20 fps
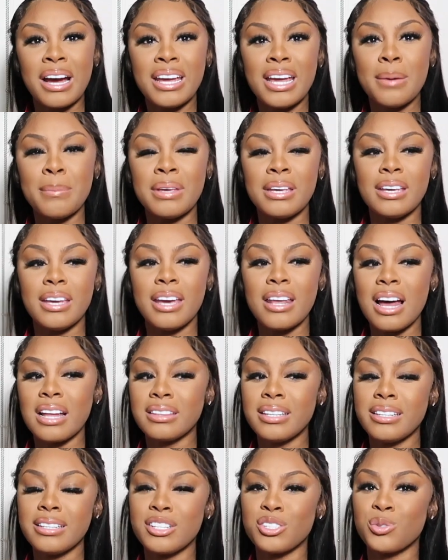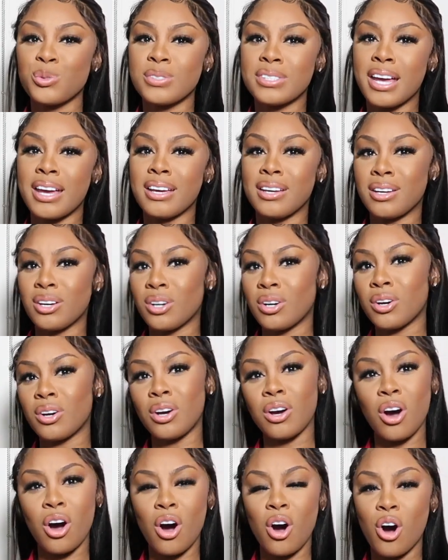Miami. And I think this was like
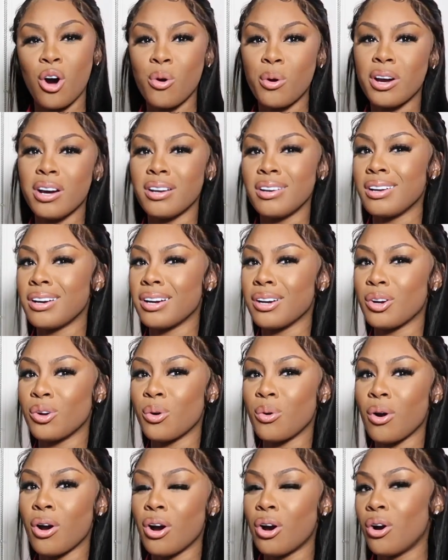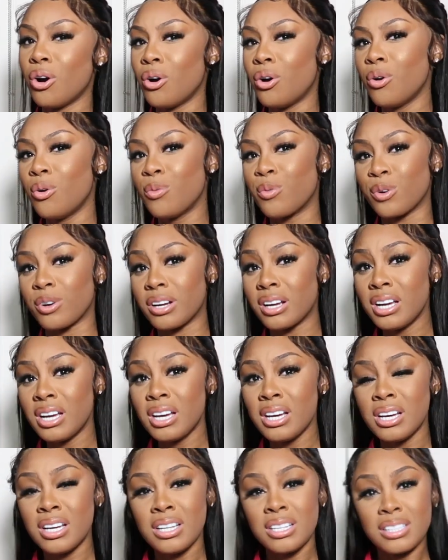Coconut Grove or
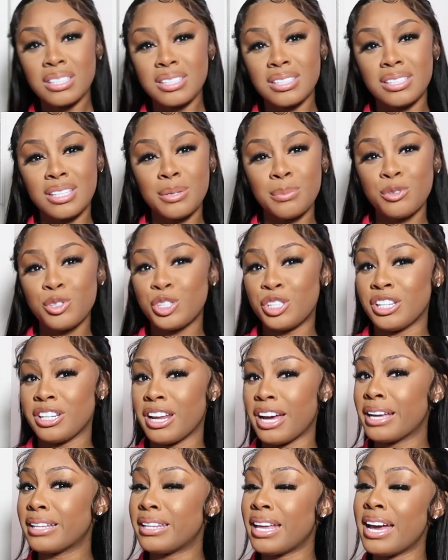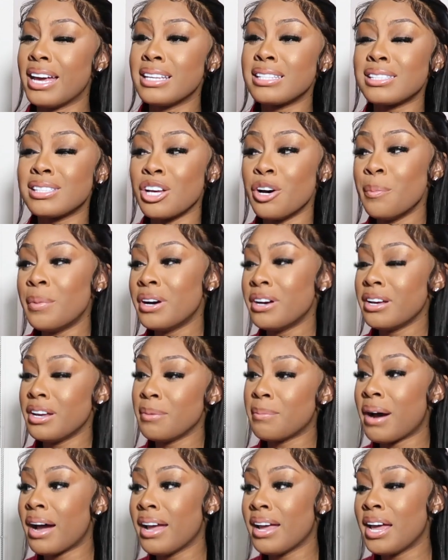some shit like that. It's some hood
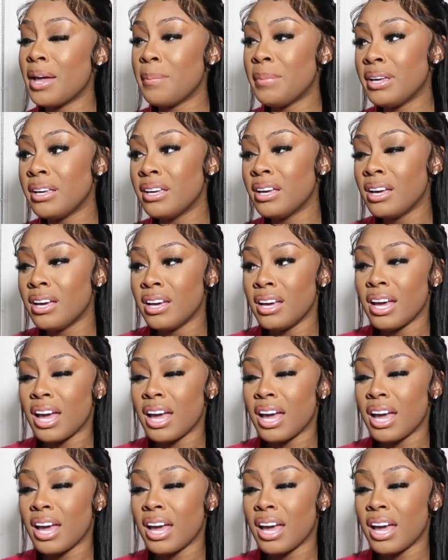in Miami.